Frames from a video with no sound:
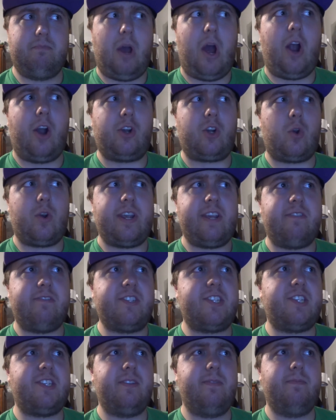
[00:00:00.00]

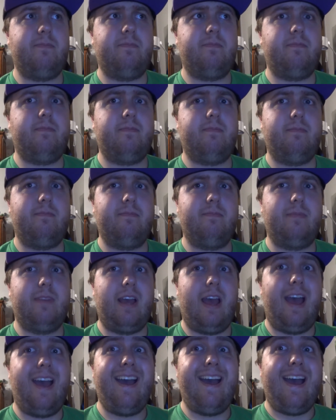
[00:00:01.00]
Hargreaves.
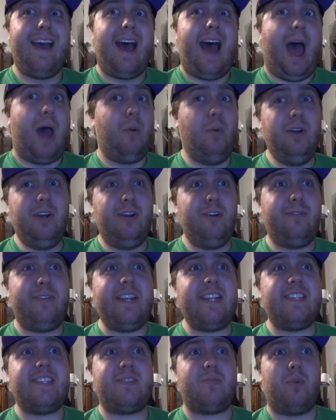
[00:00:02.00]
I wonder if
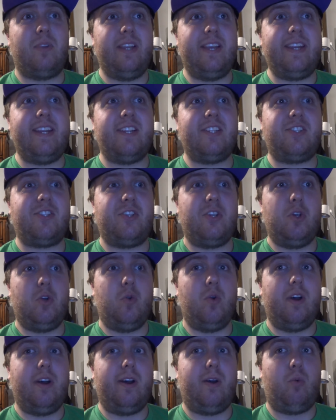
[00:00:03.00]
he's related
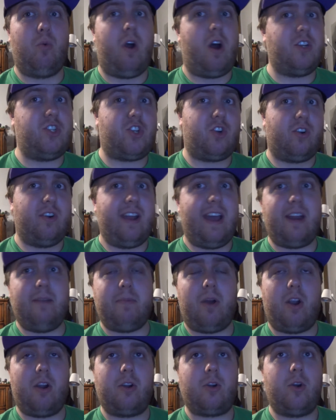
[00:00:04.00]
to uh, Roger and Adam
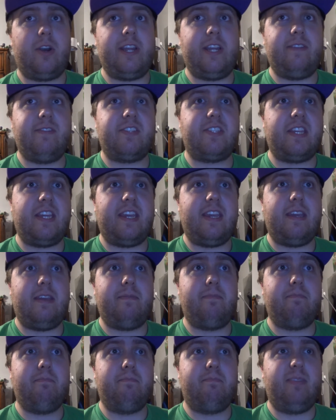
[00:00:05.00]
Hargreaves,
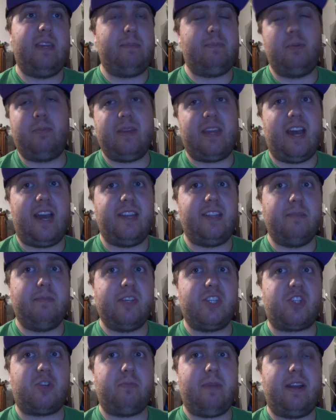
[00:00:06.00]
the people behind the
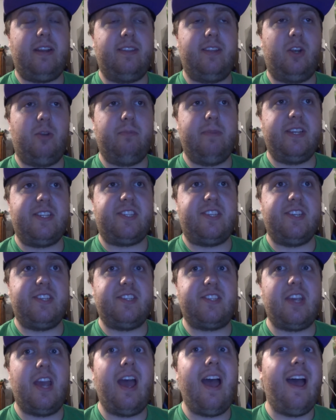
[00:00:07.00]
Mr. Men and Little
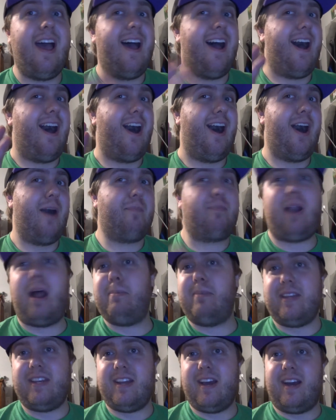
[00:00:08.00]
Misses. Uh,
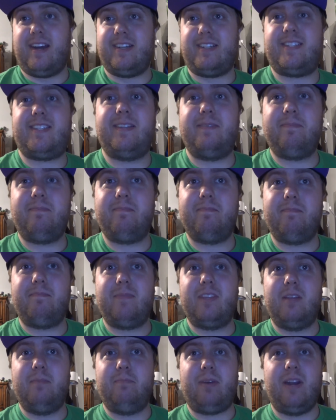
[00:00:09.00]
probably not.
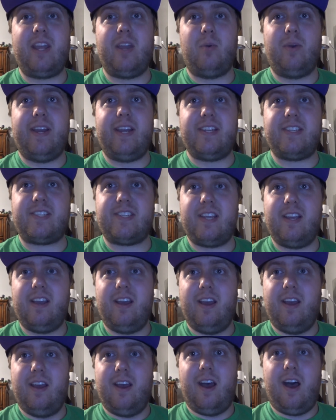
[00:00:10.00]
But anyways,
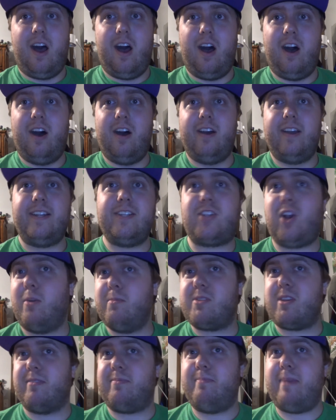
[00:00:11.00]
uh, in
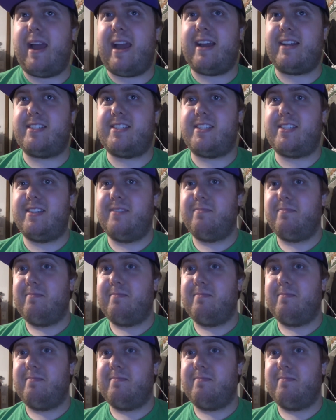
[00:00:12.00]
terms of Matt's,